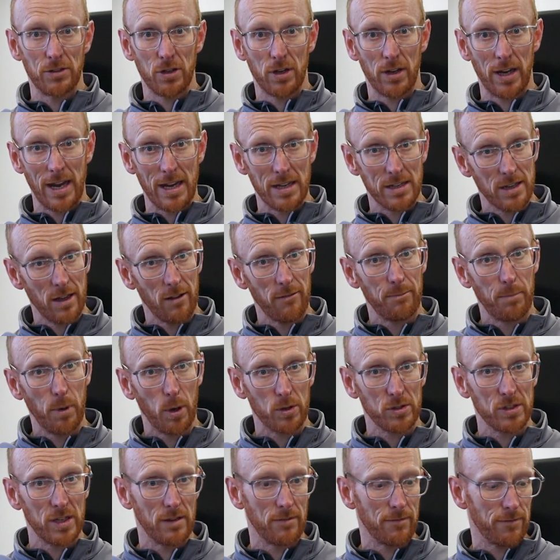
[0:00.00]
So get yourself
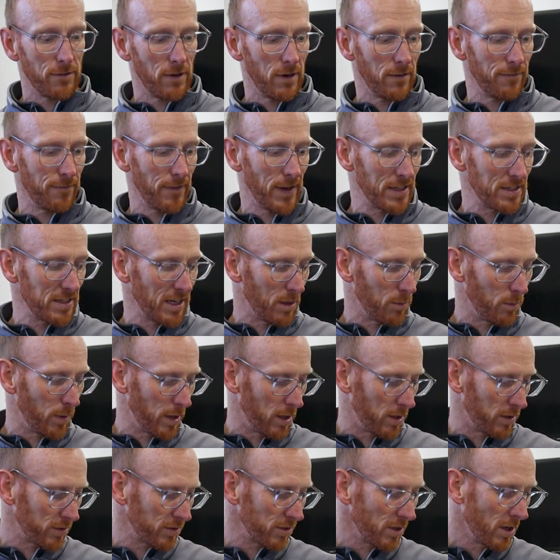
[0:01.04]
booked in for a fitting
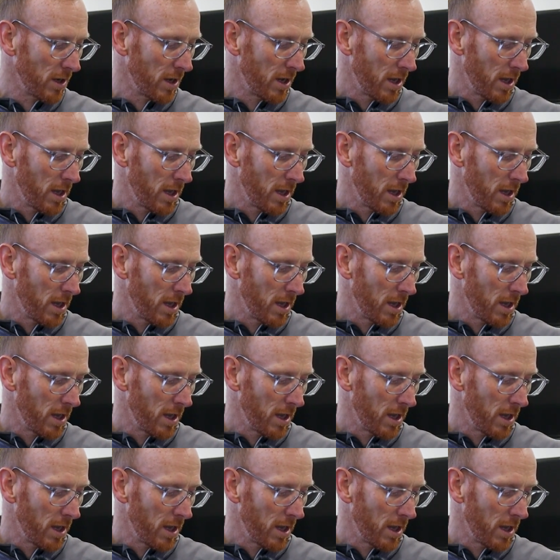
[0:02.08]
with us,